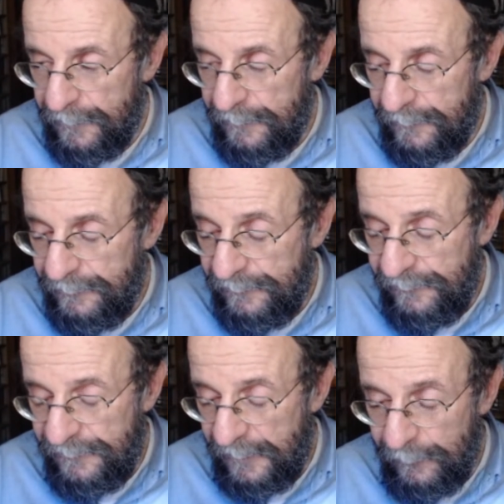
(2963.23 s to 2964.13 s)
this
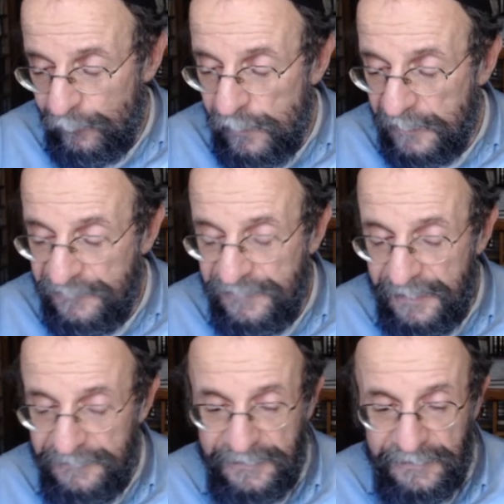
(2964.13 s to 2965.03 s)
is a
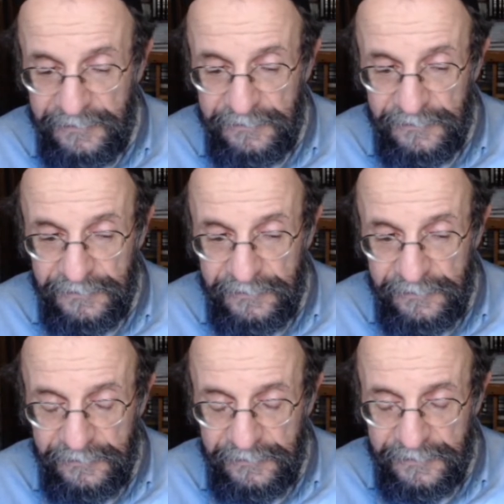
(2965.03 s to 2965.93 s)
long-standing
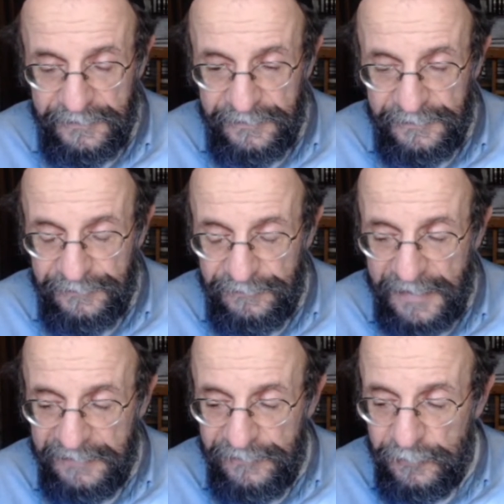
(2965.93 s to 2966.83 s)

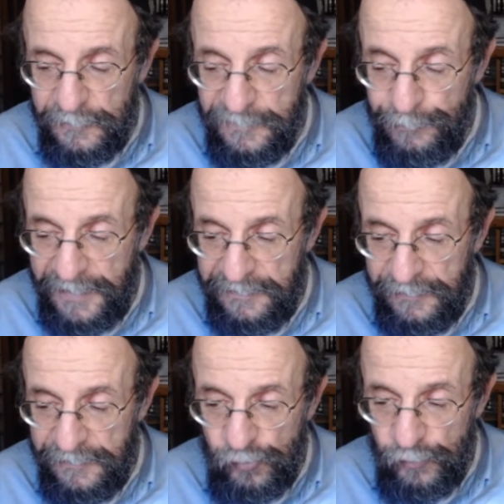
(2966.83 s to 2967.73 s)
technical debate
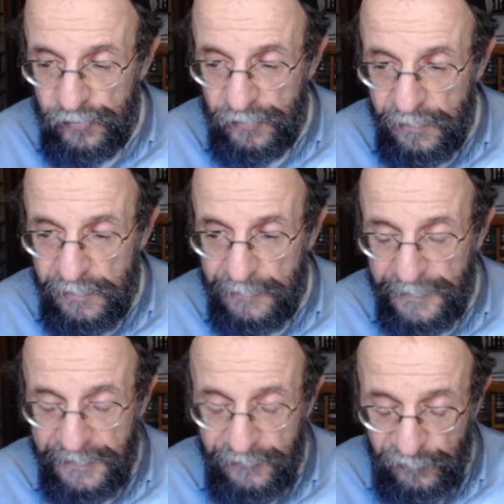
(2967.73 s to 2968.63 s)
in Jewish law,
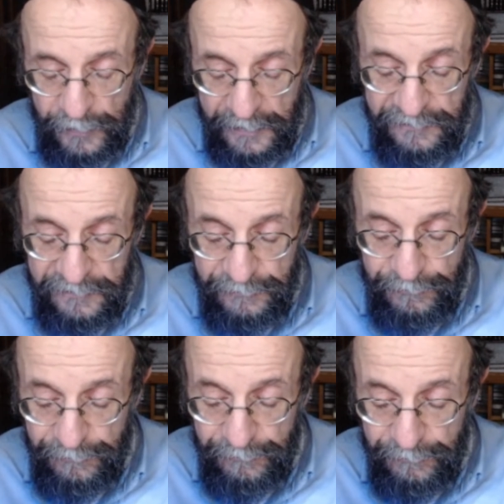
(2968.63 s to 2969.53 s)
but I just wanted to
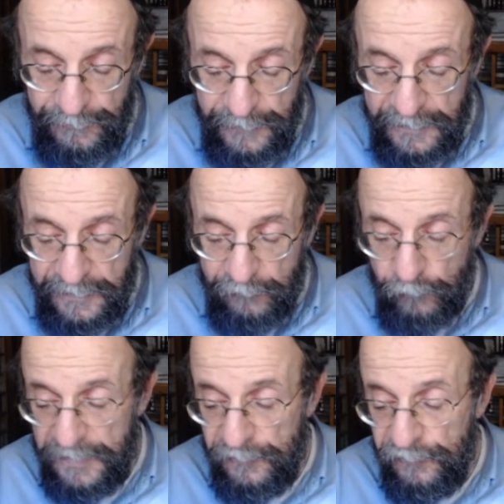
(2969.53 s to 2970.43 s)

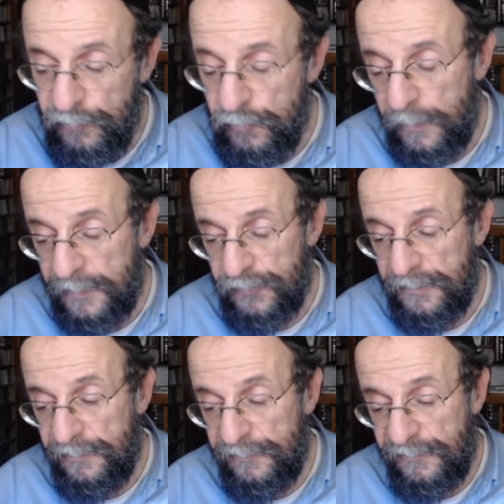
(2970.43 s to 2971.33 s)
raise two
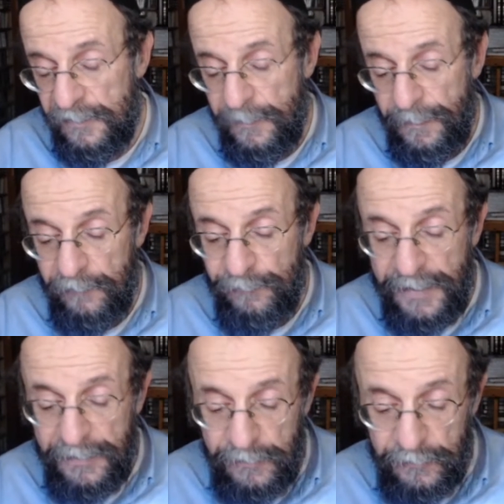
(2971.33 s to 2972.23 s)
questions of
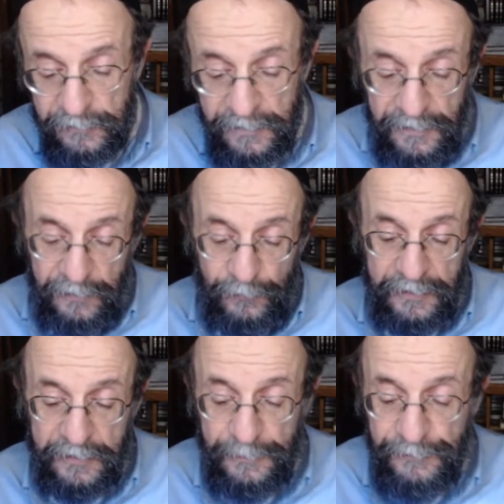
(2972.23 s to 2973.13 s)
my own when
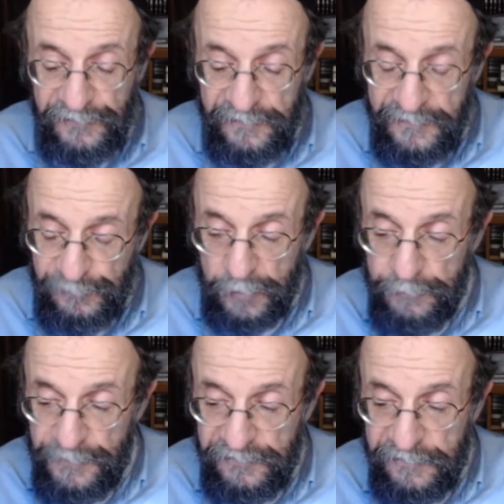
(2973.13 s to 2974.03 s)
it comes to this
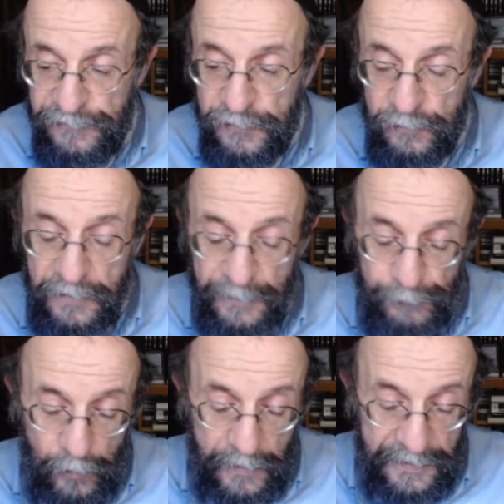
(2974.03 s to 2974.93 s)
permissive view.
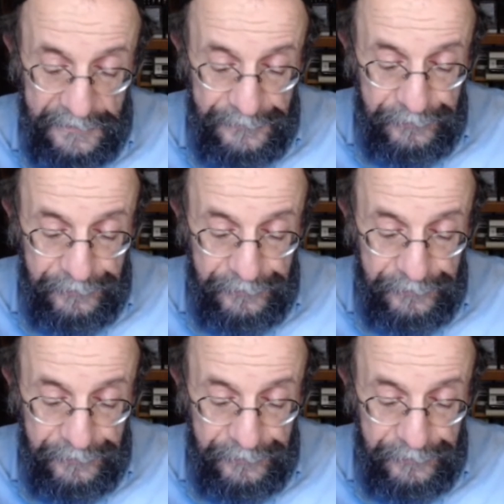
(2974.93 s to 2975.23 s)
Number one,